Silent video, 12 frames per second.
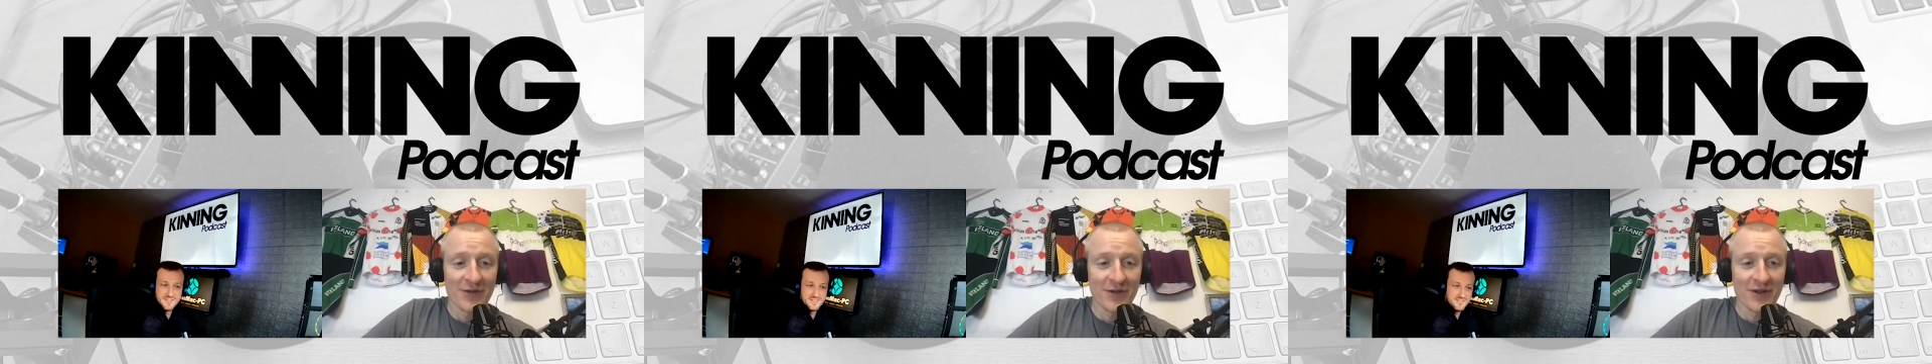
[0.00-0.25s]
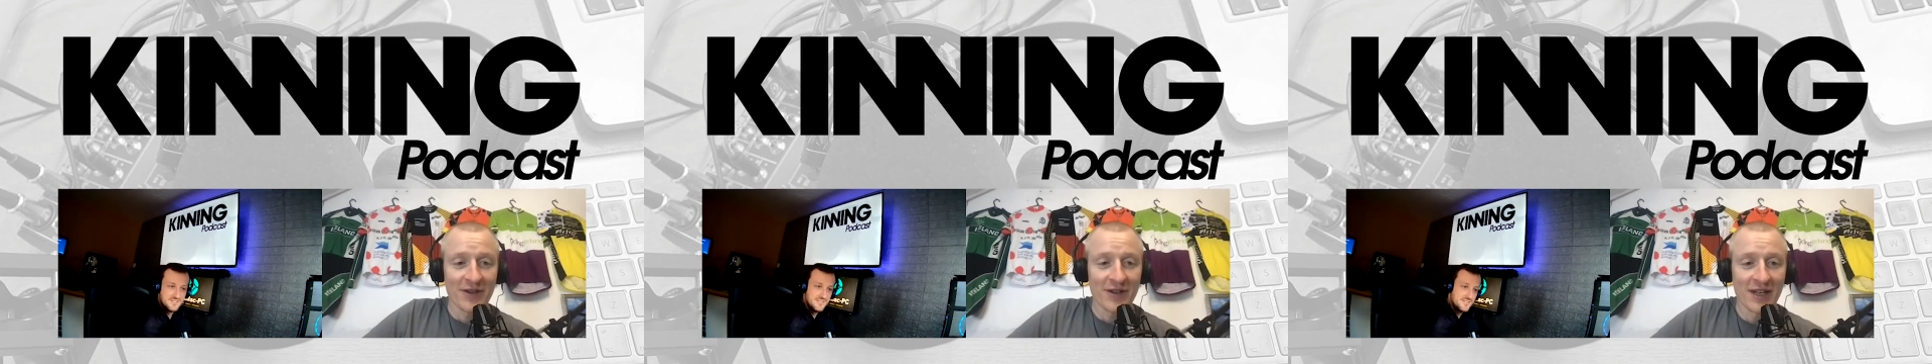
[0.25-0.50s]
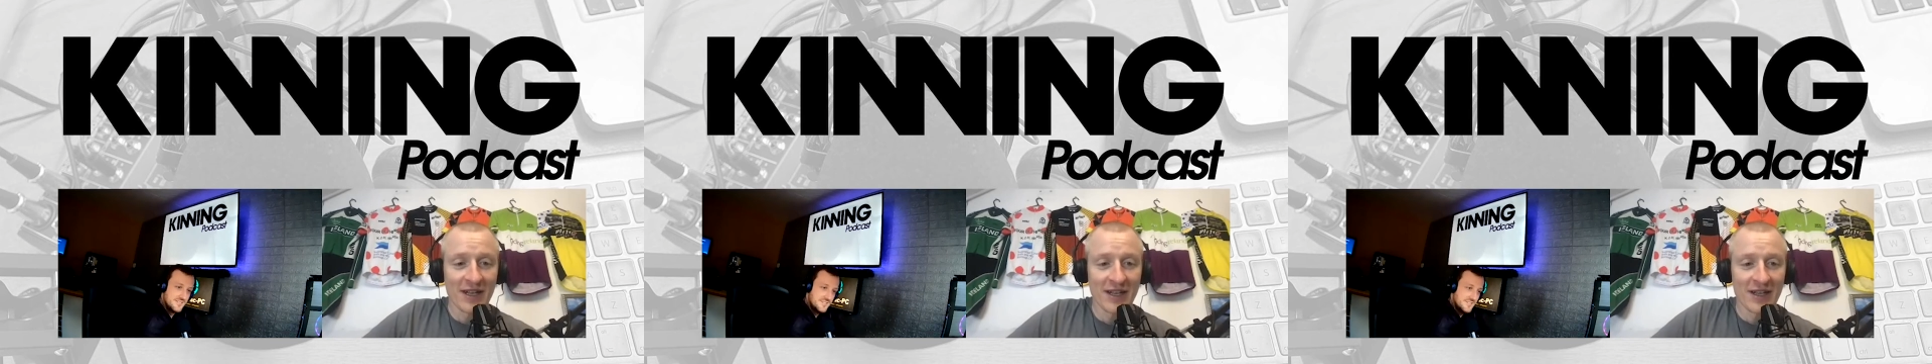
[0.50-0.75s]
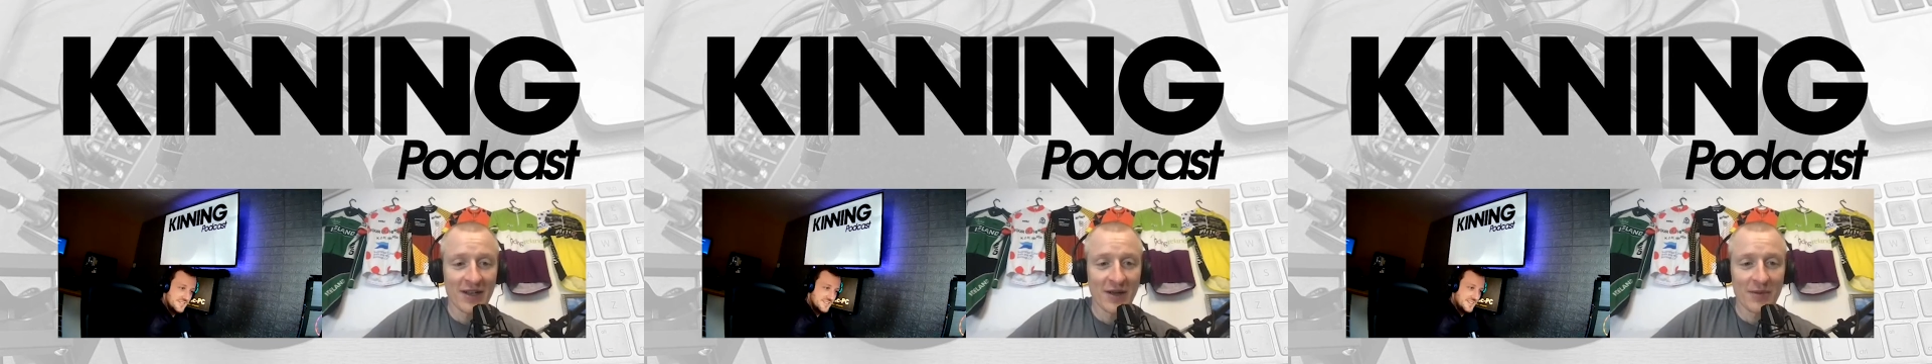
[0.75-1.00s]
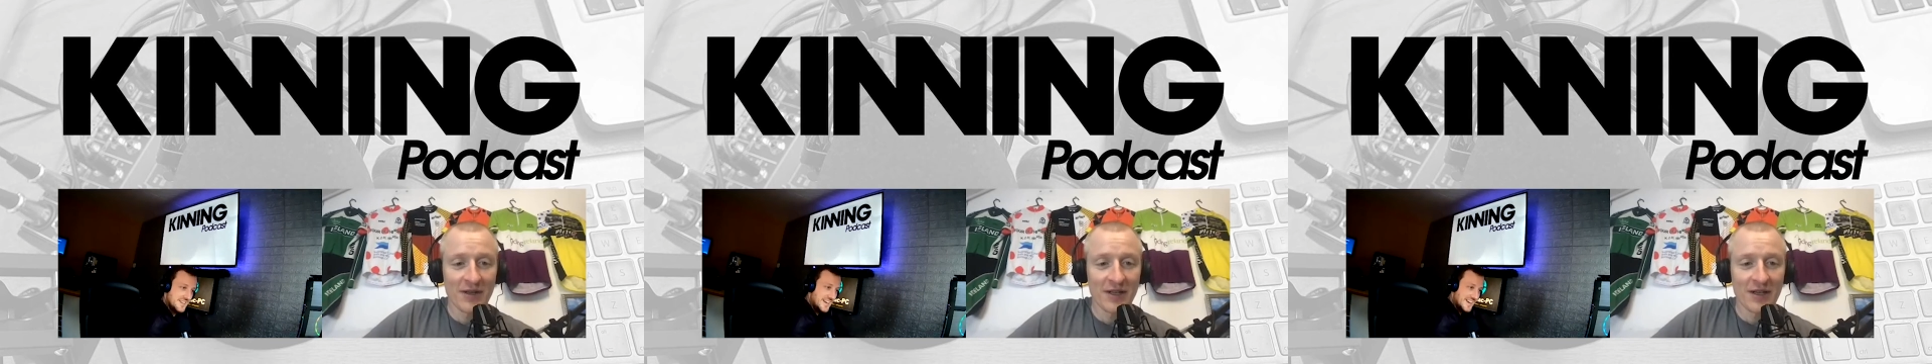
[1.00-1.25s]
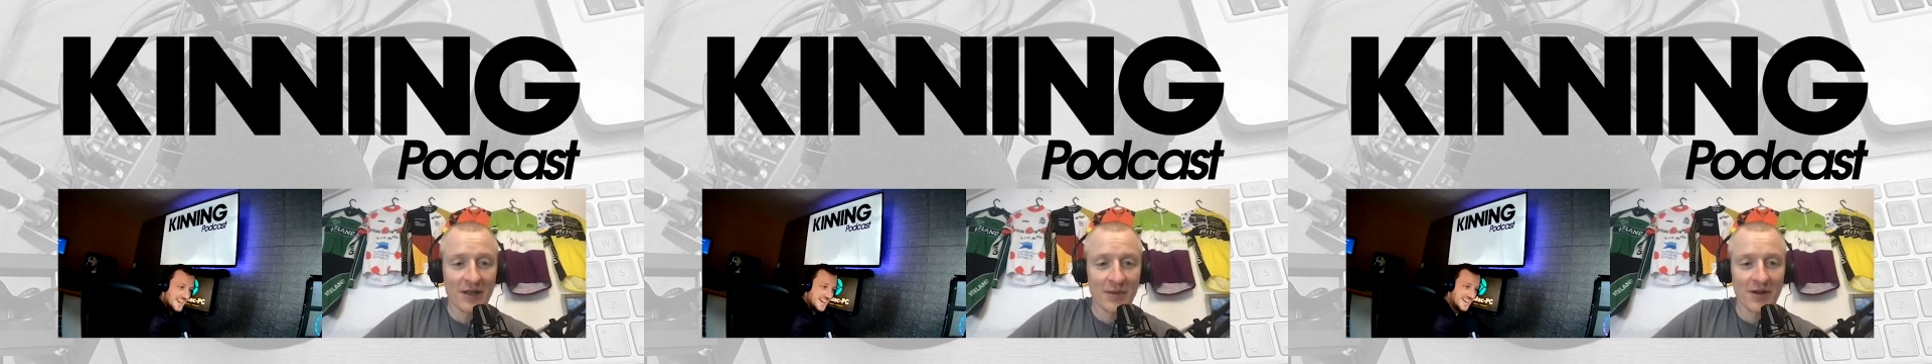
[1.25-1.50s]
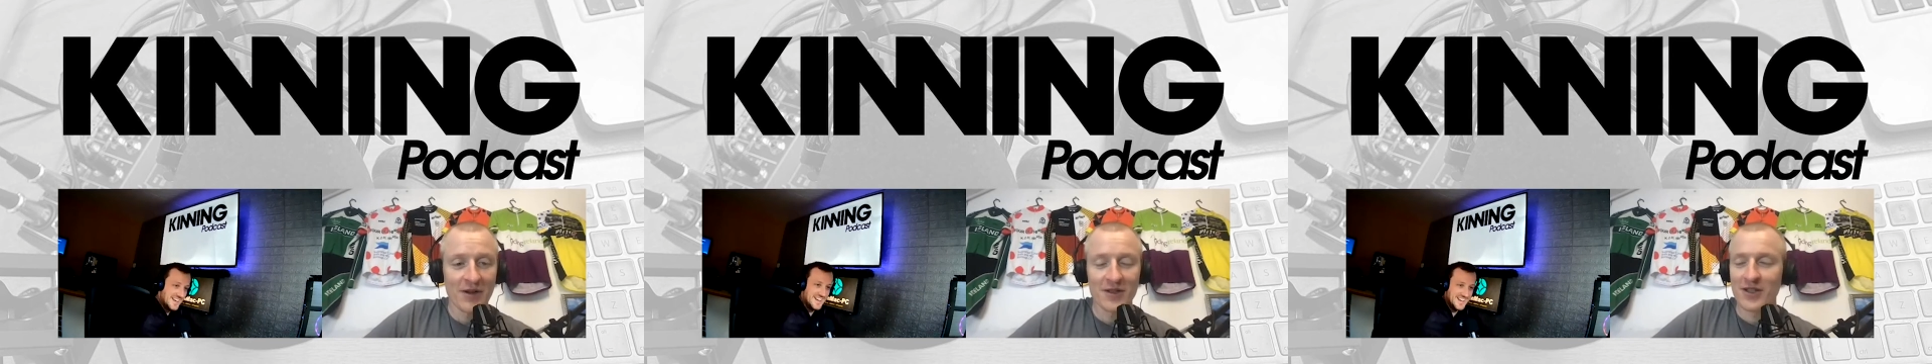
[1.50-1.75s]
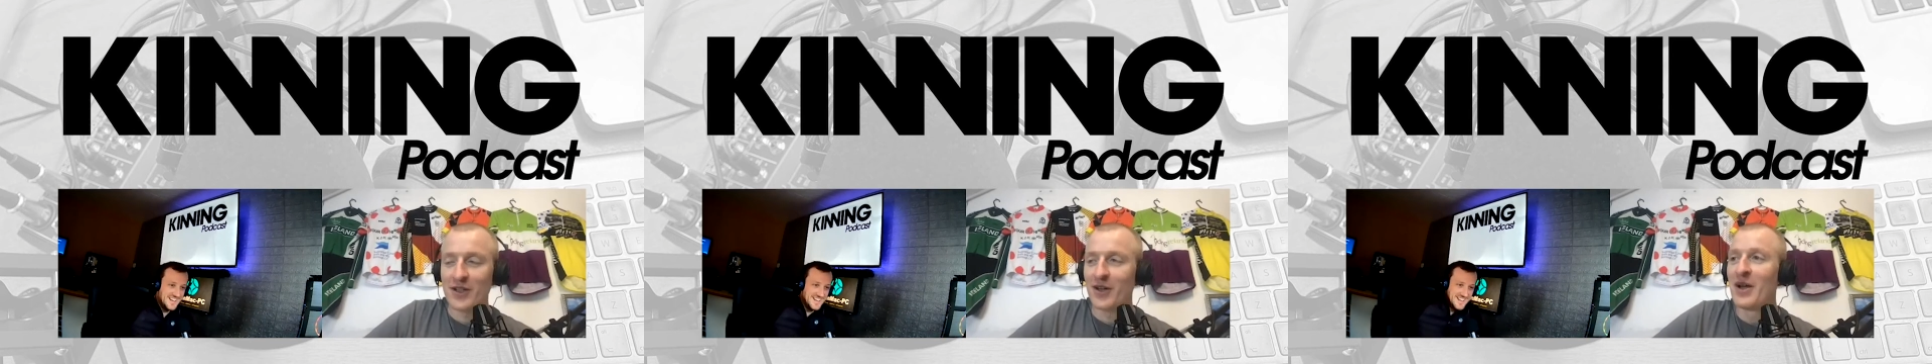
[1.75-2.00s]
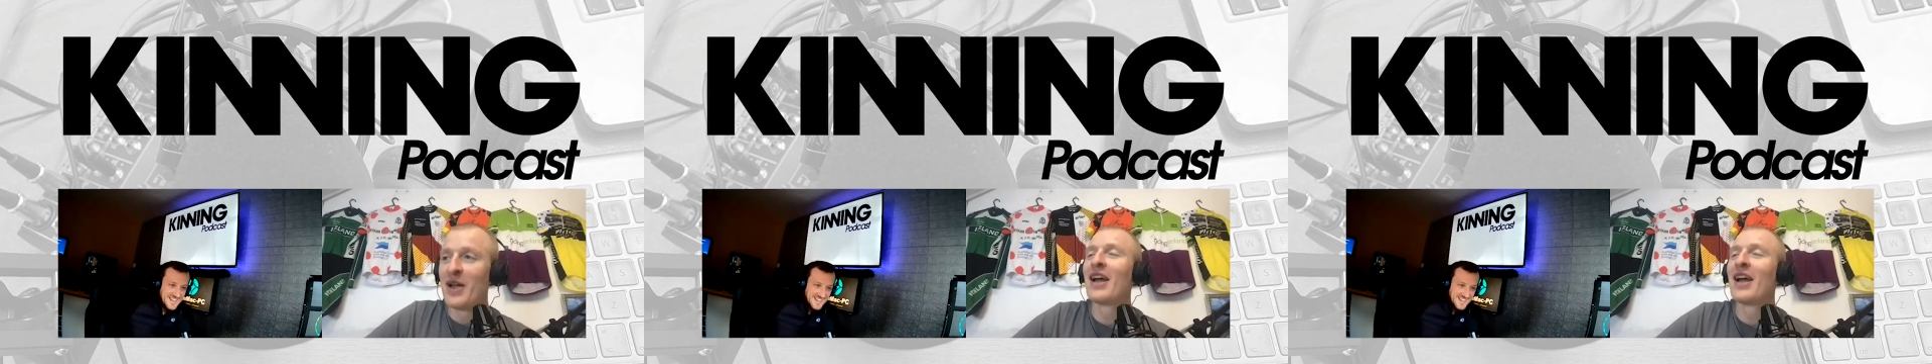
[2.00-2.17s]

for couple of couple of hours, you know.